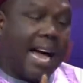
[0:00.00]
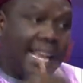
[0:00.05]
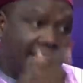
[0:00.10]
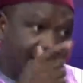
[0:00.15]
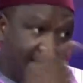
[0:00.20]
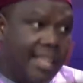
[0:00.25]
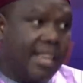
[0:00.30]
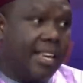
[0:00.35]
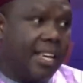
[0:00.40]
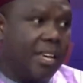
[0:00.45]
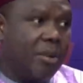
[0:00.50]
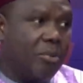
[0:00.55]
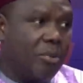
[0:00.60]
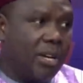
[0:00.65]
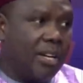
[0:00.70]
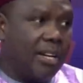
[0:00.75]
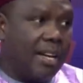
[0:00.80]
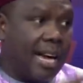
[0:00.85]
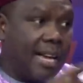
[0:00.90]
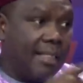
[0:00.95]
I think he
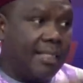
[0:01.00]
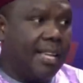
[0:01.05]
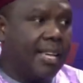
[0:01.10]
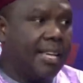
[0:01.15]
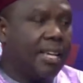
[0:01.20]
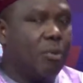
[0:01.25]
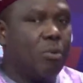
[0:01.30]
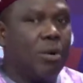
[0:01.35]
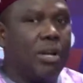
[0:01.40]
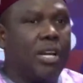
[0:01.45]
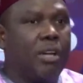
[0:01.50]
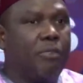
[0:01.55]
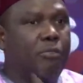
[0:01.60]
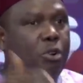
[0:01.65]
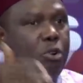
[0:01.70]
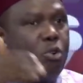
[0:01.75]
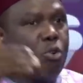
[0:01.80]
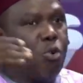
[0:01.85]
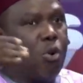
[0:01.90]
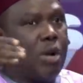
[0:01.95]
will. I think he will. If
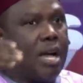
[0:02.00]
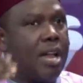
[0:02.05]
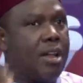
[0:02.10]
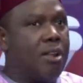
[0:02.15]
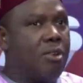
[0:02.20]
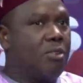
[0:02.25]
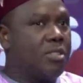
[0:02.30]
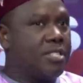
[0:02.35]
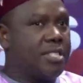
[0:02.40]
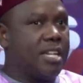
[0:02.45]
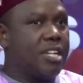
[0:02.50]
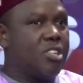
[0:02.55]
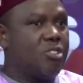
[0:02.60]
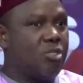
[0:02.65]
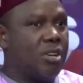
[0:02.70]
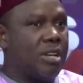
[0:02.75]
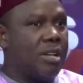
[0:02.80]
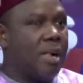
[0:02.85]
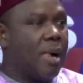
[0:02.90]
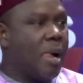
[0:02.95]
you look at North
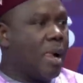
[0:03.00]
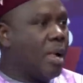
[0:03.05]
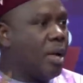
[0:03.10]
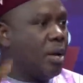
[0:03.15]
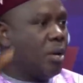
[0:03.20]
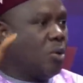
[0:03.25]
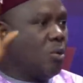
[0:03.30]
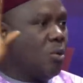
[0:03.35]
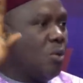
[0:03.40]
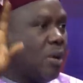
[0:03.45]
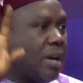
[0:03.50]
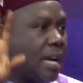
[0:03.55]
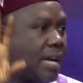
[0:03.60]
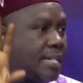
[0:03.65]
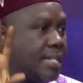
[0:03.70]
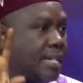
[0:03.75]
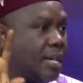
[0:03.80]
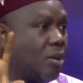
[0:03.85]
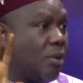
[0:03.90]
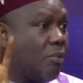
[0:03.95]
Central, you look
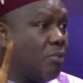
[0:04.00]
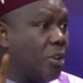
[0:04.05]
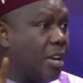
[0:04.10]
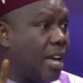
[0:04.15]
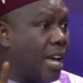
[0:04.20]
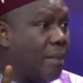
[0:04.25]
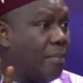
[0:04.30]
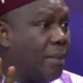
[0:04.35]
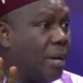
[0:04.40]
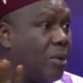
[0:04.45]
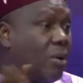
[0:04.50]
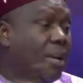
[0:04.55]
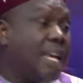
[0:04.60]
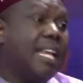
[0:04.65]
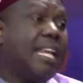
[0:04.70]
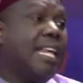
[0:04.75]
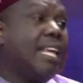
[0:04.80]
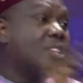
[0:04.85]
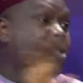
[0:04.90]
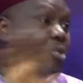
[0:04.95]
at Governor Yabelo.
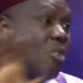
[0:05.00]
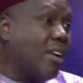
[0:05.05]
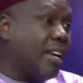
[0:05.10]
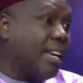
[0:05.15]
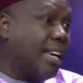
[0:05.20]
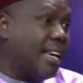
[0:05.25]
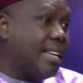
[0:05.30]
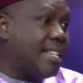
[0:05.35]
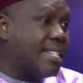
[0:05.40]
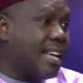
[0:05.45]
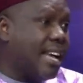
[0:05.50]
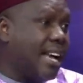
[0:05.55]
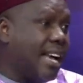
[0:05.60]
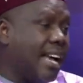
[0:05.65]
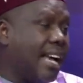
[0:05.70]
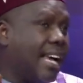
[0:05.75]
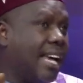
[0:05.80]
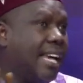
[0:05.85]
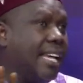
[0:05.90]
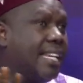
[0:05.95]
In his own case,
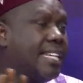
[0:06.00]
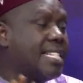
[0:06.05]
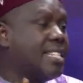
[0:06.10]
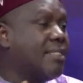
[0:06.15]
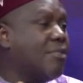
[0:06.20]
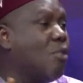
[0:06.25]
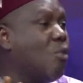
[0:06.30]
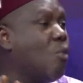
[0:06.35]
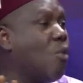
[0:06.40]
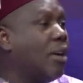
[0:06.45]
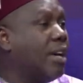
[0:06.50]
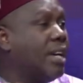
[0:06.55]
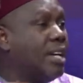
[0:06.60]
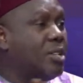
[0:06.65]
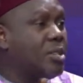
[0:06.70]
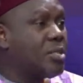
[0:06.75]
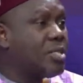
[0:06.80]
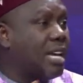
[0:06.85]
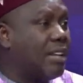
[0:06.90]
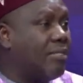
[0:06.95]
it is even
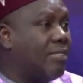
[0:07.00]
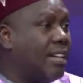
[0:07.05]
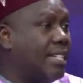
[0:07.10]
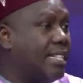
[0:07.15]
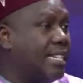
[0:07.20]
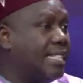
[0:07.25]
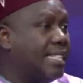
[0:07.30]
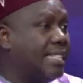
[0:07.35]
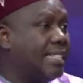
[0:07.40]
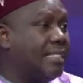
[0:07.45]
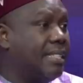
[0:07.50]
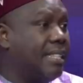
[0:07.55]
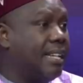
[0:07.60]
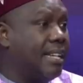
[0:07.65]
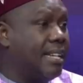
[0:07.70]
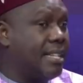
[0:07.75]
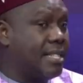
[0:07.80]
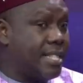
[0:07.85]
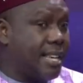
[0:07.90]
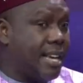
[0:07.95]
working to his advantage
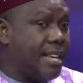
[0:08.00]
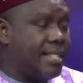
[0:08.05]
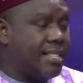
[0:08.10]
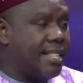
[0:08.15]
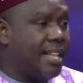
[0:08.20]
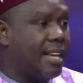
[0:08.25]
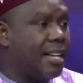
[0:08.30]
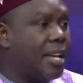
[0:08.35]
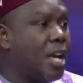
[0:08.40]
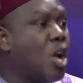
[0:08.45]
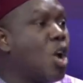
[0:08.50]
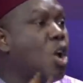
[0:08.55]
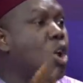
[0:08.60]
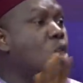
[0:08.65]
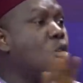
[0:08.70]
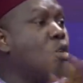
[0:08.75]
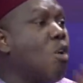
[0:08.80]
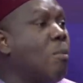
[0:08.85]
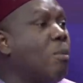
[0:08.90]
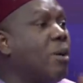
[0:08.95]
in the sense that
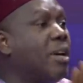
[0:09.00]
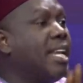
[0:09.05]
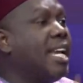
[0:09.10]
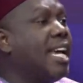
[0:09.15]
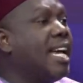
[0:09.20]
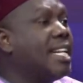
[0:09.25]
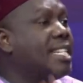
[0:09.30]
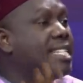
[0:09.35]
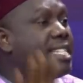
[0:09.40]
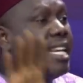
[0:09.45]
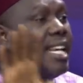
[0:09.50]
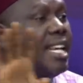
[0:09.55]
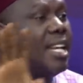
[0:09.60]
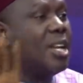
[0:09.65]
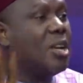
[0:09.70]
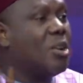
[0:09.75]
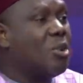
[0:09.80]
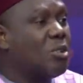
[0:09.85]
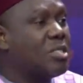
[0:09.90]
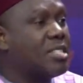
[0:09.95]
nobody else in
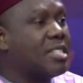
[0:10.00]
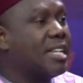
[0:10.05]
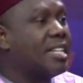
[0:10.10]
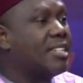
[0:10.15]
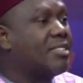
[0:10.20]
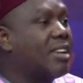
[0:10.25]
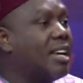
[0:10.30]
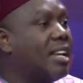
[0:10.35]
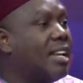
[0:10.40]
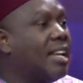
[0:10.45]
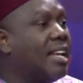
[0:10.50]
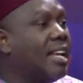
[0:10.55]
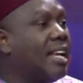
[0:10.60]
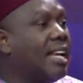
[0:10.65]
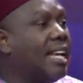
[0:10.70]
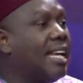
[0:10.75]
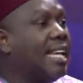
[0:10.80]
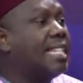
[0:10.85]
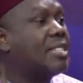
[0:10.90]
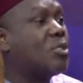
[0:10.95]
the North Central
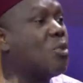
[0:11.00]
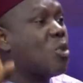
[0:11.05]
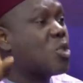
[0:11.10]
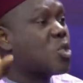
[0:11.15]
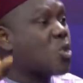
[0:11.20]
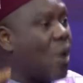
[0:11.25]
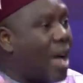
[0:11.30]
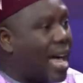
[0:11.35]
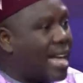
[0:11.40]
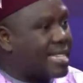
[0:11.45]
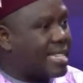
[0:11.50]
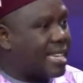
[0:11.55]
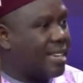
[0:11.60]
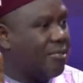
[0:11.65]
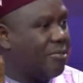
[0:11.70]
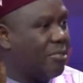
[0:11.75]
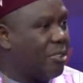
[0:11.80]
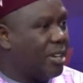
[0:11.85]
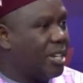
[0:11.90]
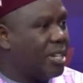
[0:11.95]
is also
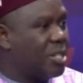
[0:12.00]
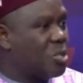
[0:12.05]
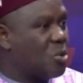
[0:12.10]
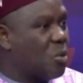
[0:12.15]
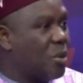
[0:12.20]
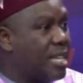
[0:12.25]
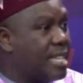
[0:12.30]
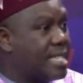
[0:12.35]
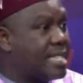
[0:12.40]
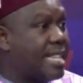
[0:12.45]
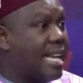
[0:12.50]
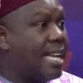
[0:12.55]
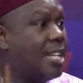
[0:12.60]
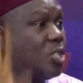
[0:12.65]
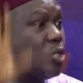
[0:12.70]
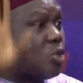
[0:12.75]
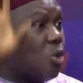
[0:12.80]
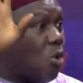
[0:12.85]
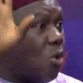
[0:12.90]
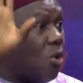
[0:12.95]
asking for it. So he
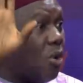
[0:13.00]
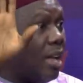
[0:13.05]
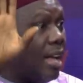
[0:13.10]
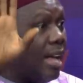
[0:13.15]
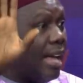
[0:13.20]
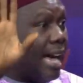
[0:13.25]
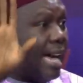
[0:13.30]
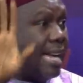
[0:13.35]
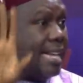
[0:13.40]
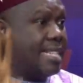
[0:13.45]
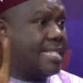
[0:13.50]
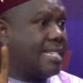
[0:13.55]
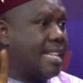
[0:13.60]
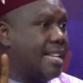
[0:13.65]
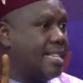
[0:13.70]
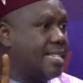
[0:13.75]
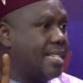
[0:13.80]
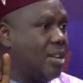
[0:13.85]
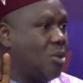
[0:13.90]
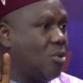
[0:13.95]
stands tall and he
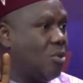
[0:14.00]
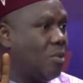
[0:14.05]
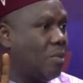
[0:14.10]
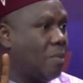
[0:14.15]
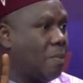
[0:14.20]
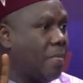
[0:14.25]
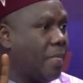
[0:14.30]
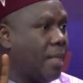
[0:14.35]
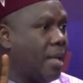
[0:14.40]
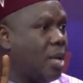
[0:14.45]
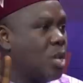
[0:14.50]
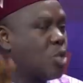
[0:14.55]
stands alone.